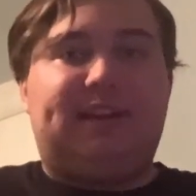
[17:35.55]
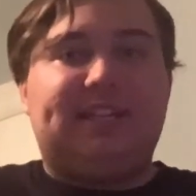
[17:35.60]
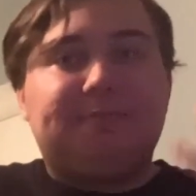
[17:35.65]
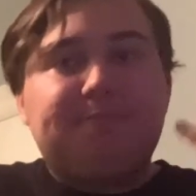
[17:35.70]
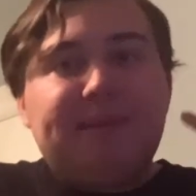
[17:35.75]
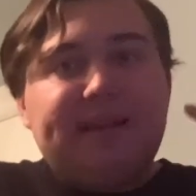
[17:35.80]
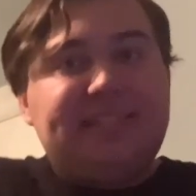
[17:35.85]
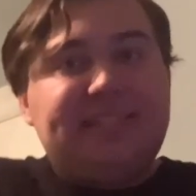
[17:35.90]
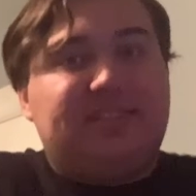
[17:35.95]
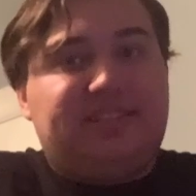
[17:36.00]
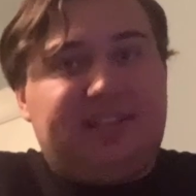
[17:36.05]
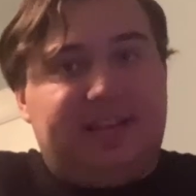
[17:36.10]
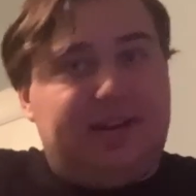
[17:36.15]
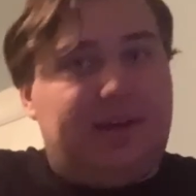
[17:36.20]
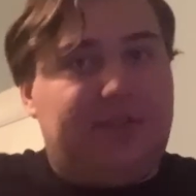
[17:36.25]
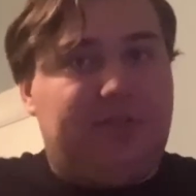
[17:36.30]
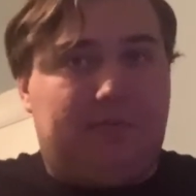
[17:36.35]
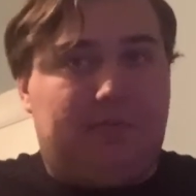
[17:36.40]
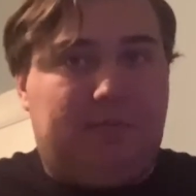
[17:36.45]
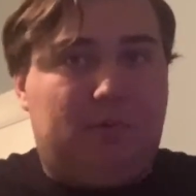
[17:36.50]
It's basically
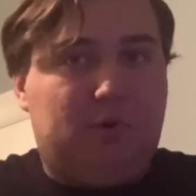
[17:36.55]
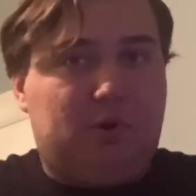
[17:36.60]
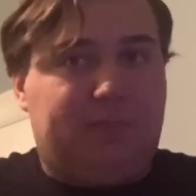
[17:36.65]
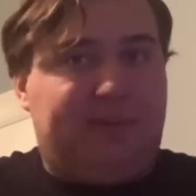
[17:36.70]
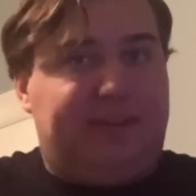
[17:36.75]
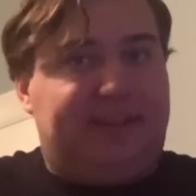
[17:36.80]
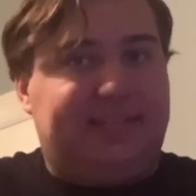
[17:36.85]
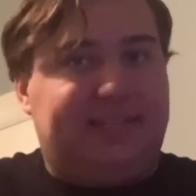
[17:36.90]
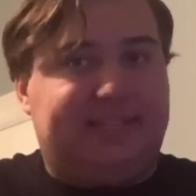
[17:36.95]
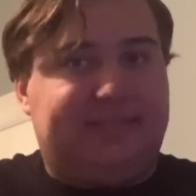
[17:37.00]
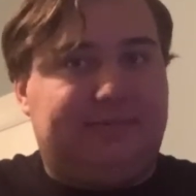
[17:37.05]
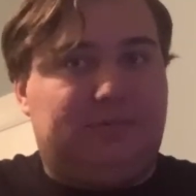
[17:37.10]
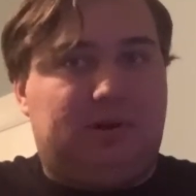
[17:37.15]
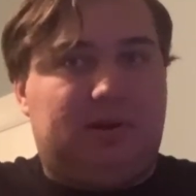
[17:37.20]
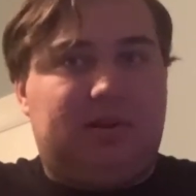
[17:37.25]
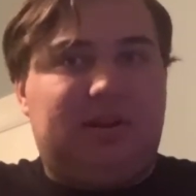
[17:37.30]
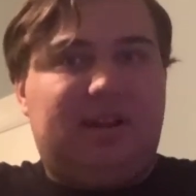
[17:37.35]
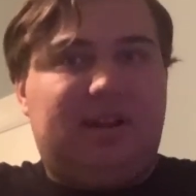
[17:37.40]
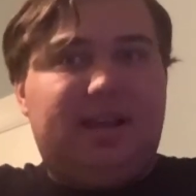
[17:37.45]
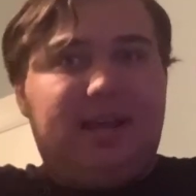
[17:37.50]
another Morbius,
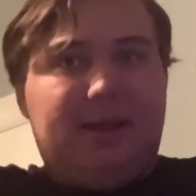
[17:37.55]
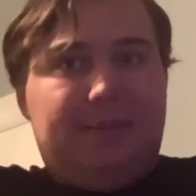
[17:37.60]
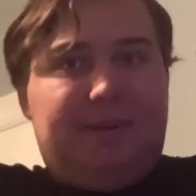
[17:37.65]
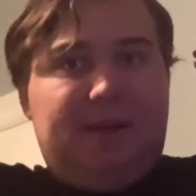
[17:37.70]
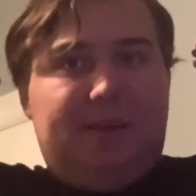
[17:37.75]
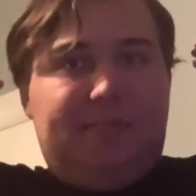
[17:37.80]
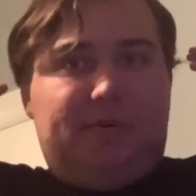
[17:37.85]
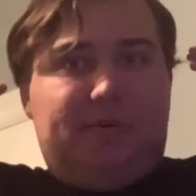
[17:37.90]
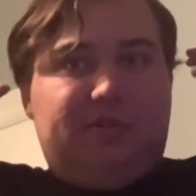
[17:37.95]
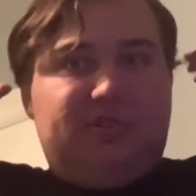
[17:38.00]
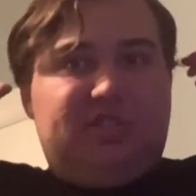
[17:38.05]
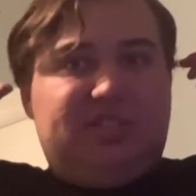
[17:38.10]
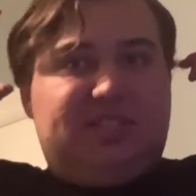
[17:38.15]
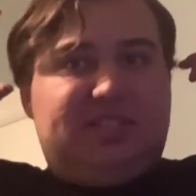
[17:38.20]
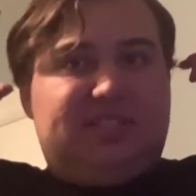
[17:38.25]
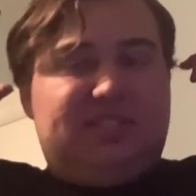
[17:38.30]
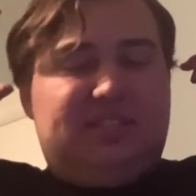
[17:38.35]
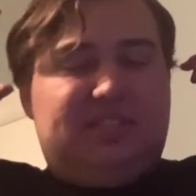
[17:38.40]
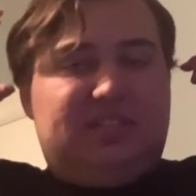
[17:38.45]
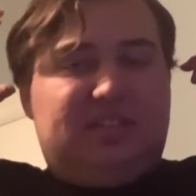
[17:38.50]
where people are just